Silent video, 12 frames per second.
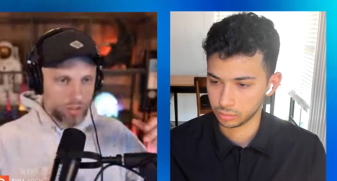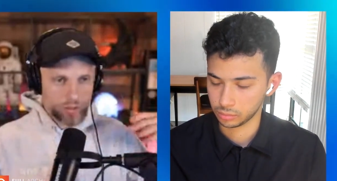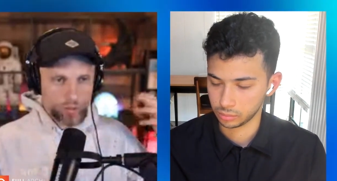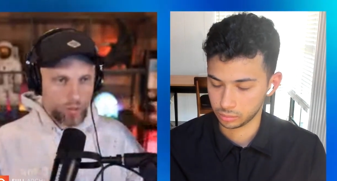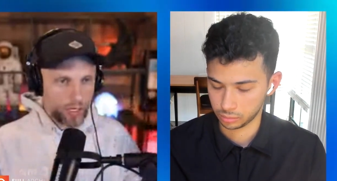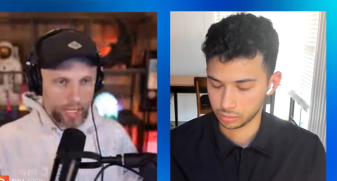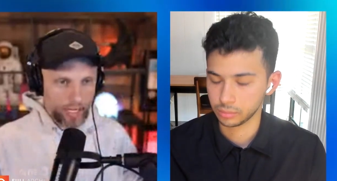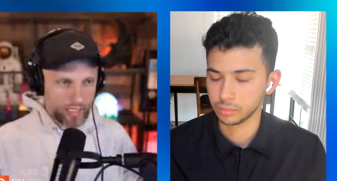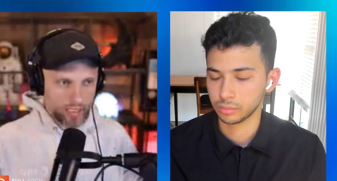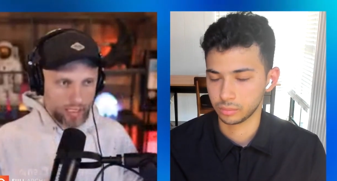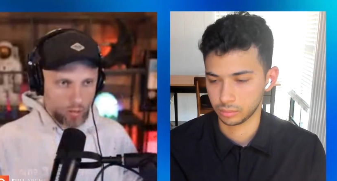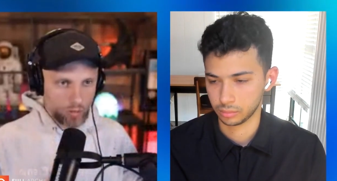Speaker 1: and just run
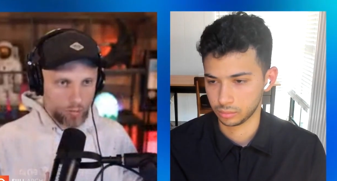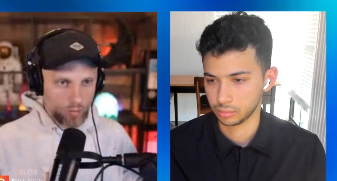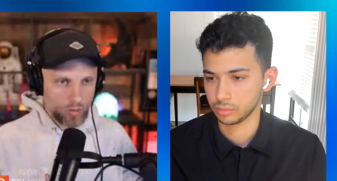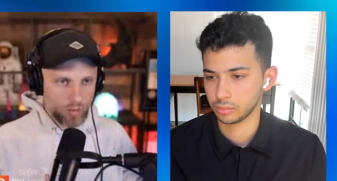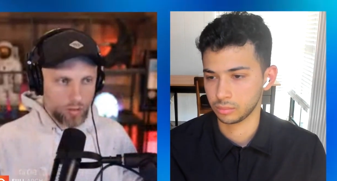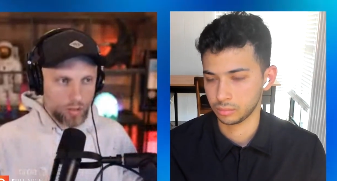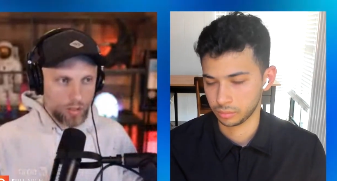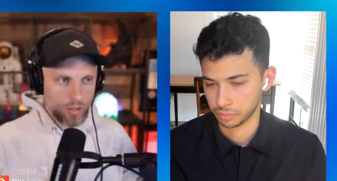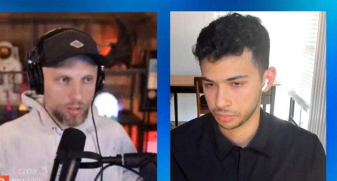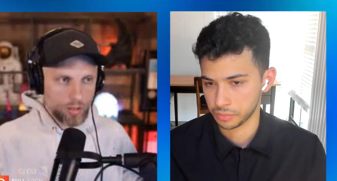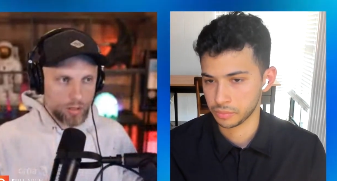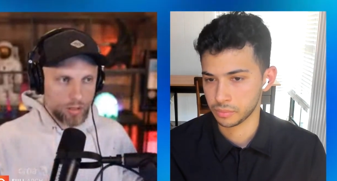ads like normal.
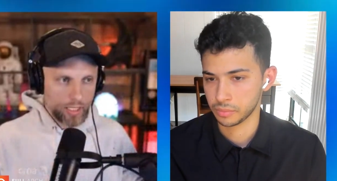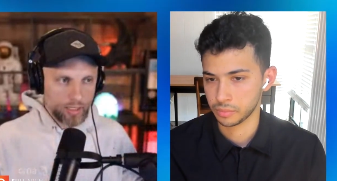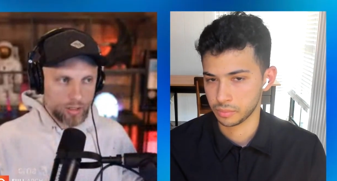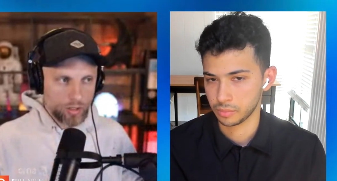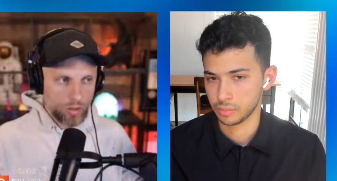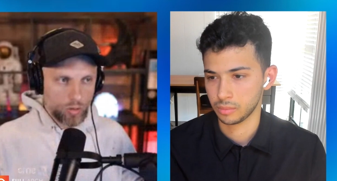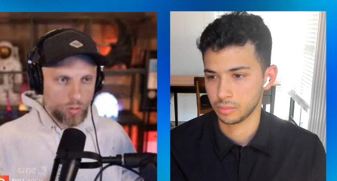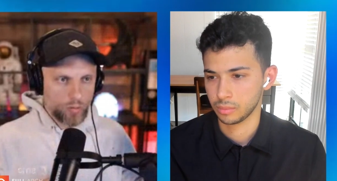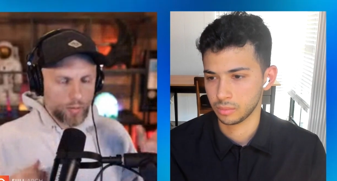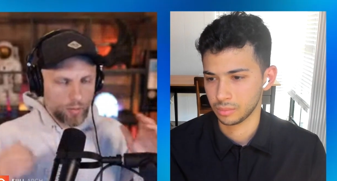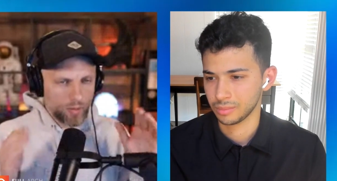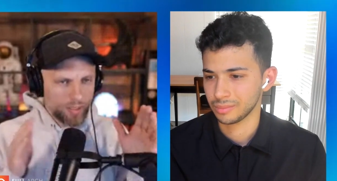And so
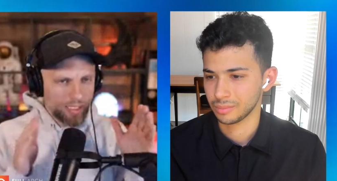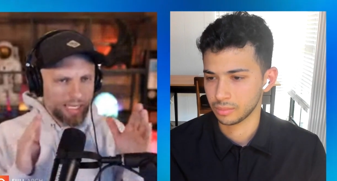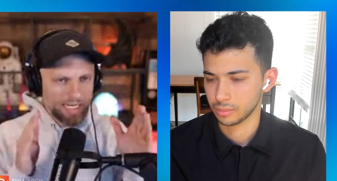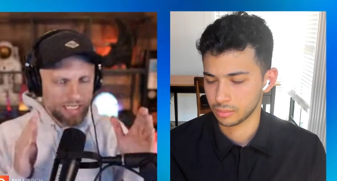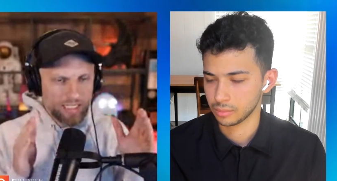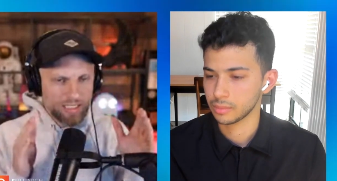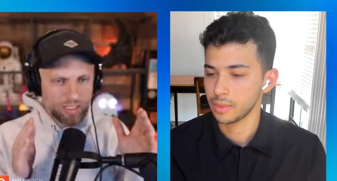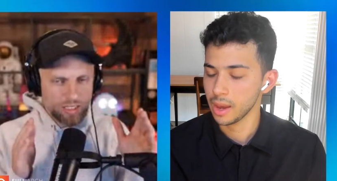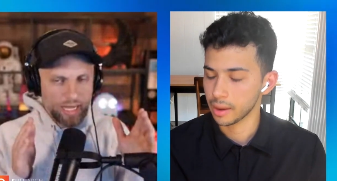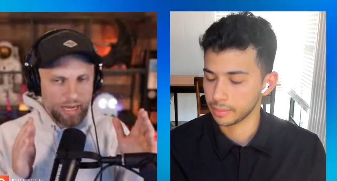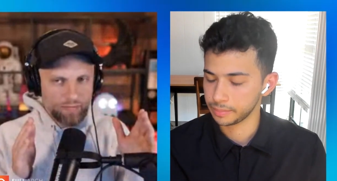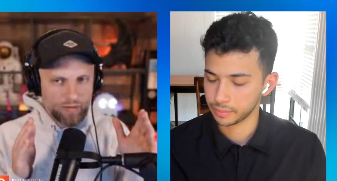well actually let's touch yeah.
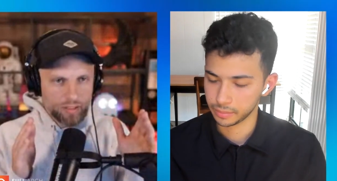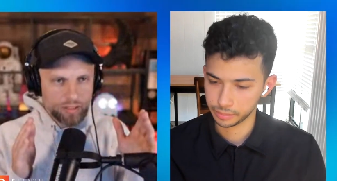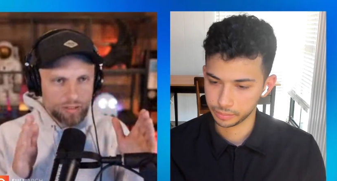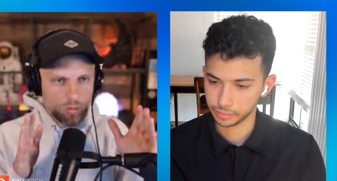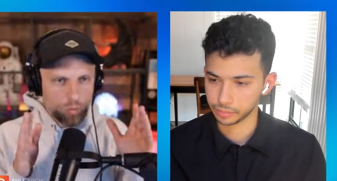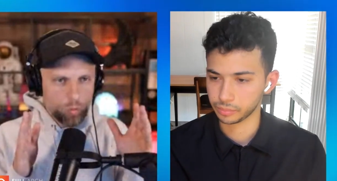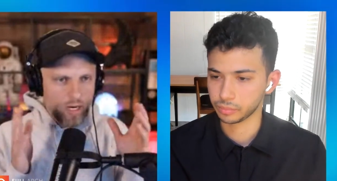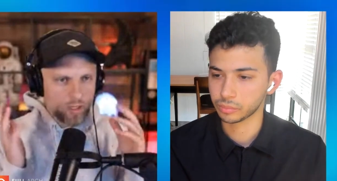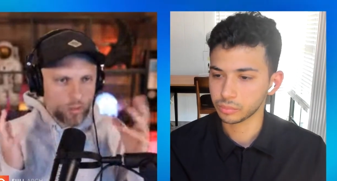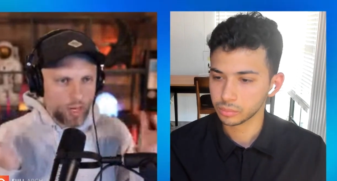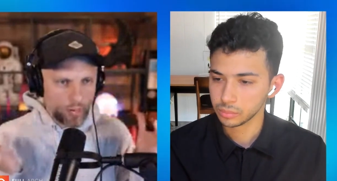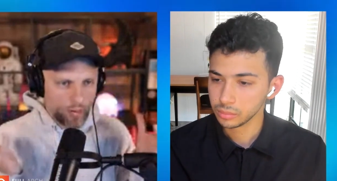on that first. So where
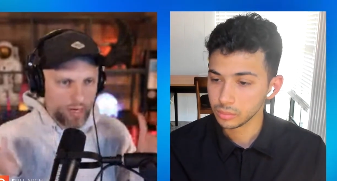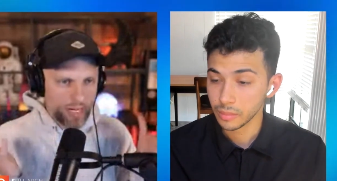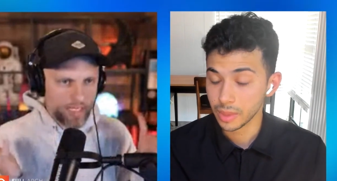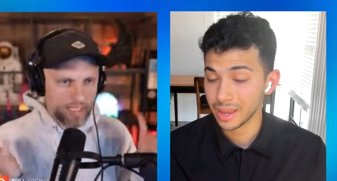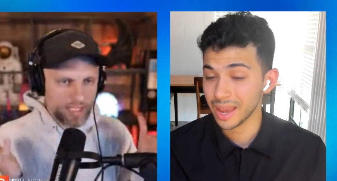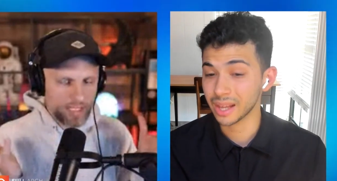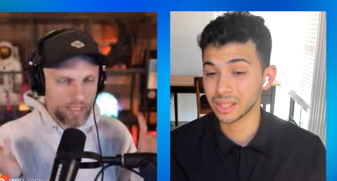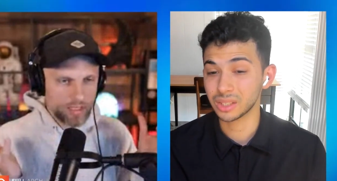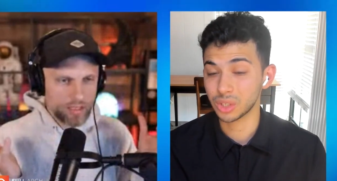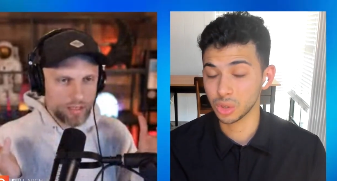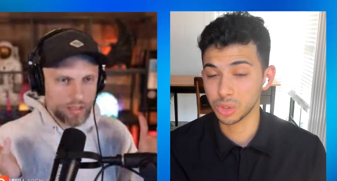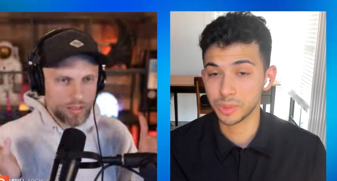do I run ads? Yeah,
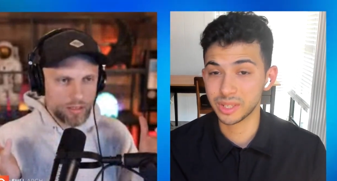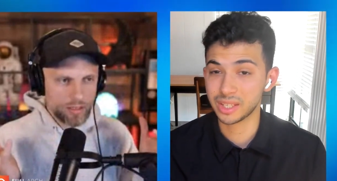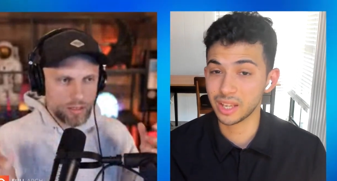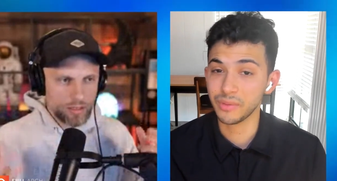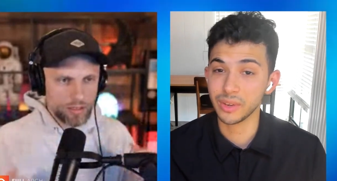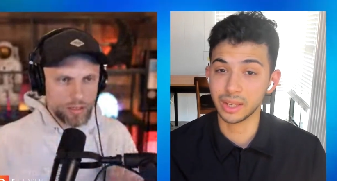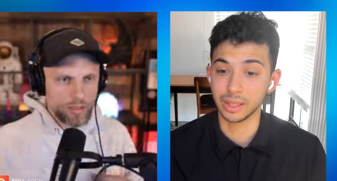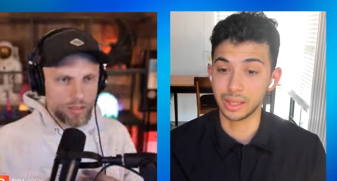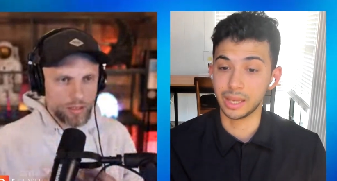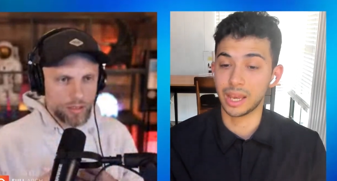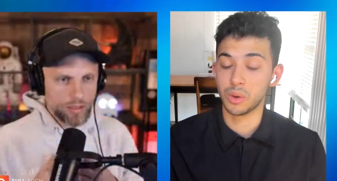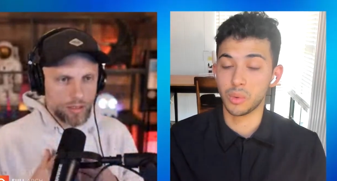
Speaker 2: so
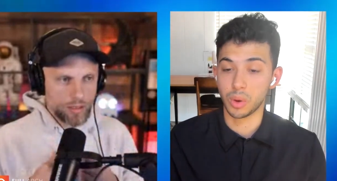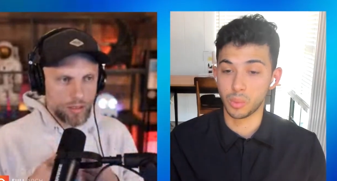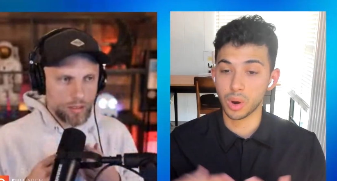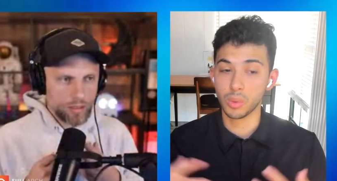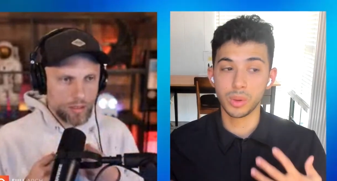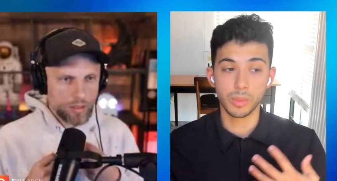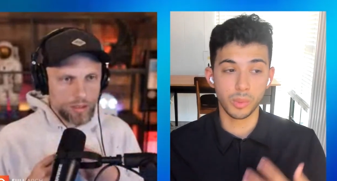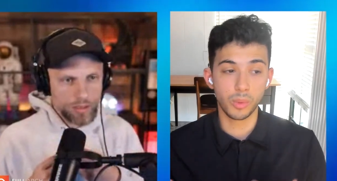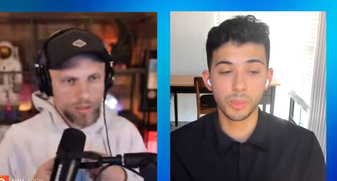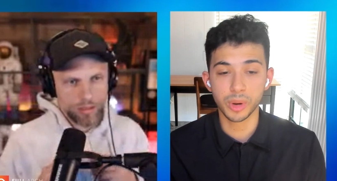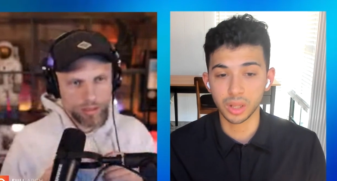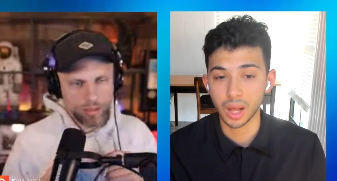specifically and, and where we we
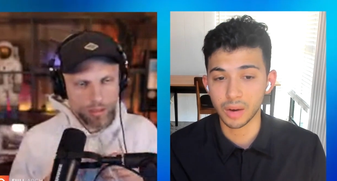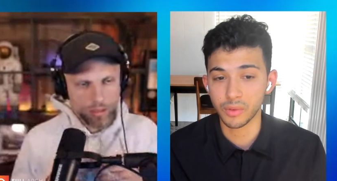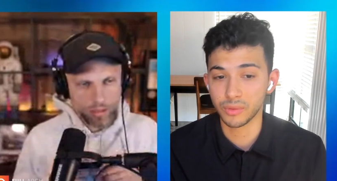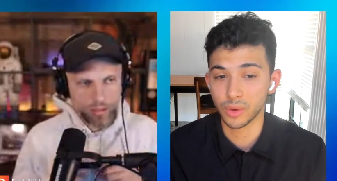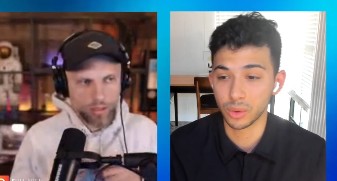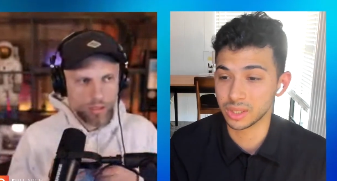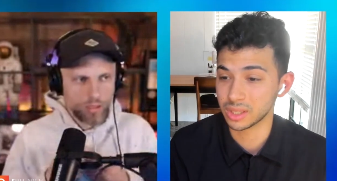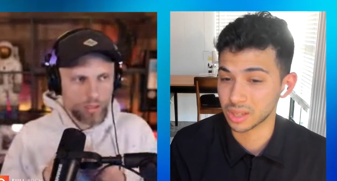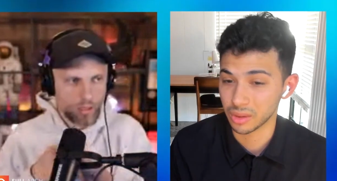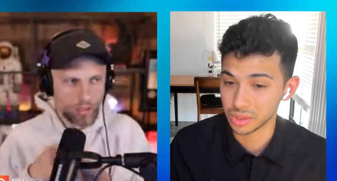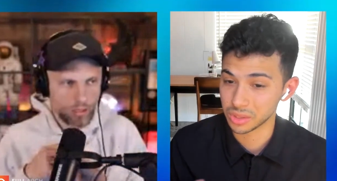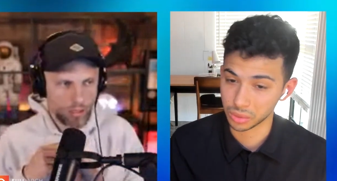put a lot of our focus is
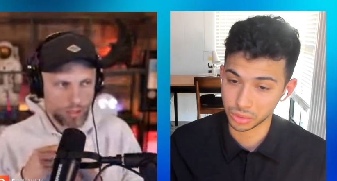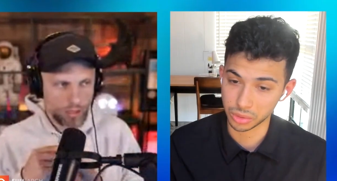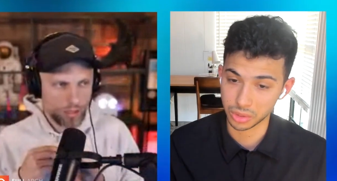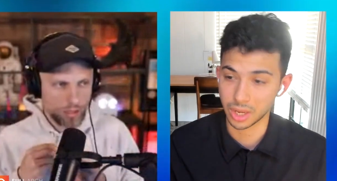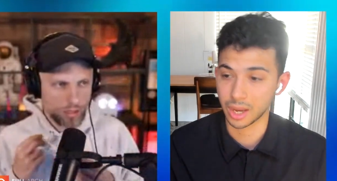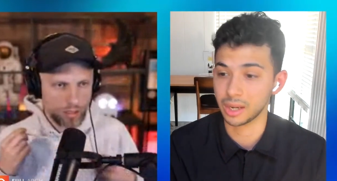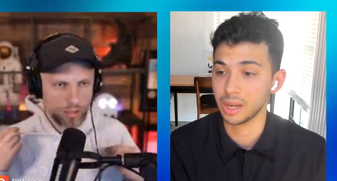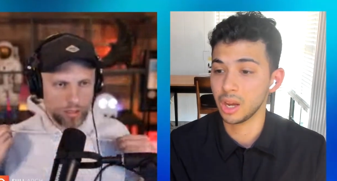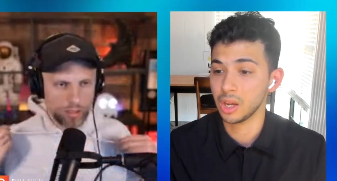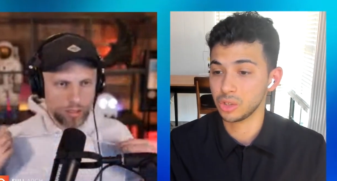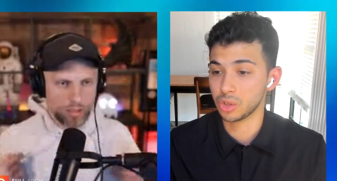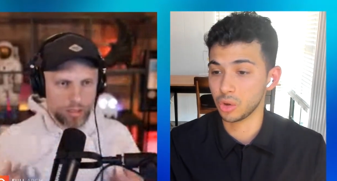on the social side.
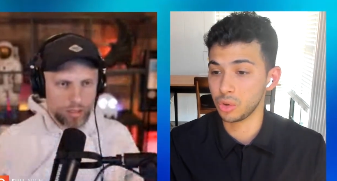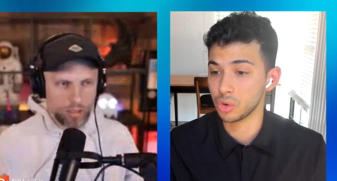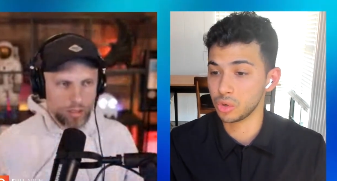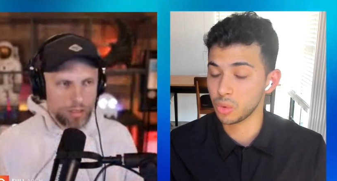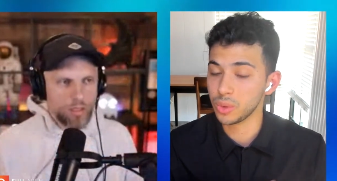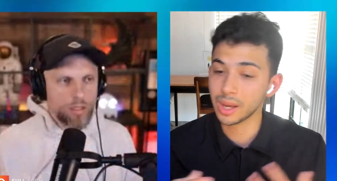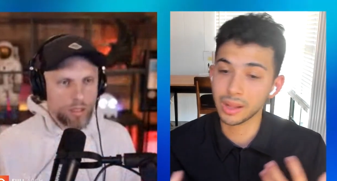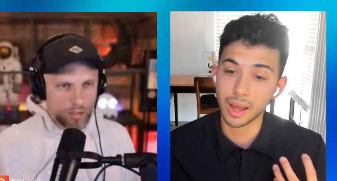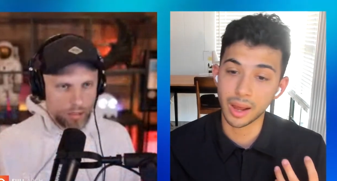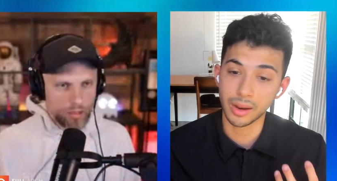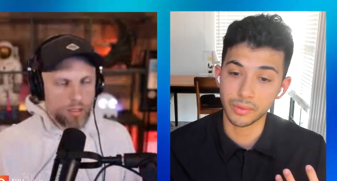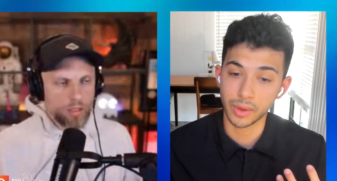So you're doing a
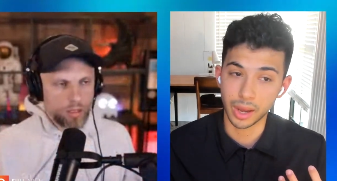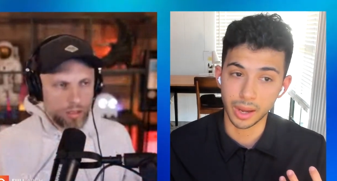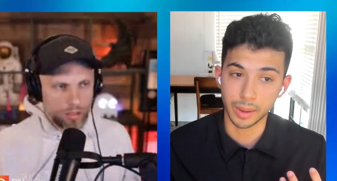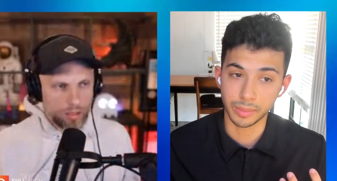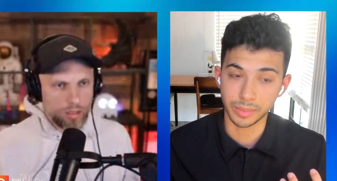lot of um,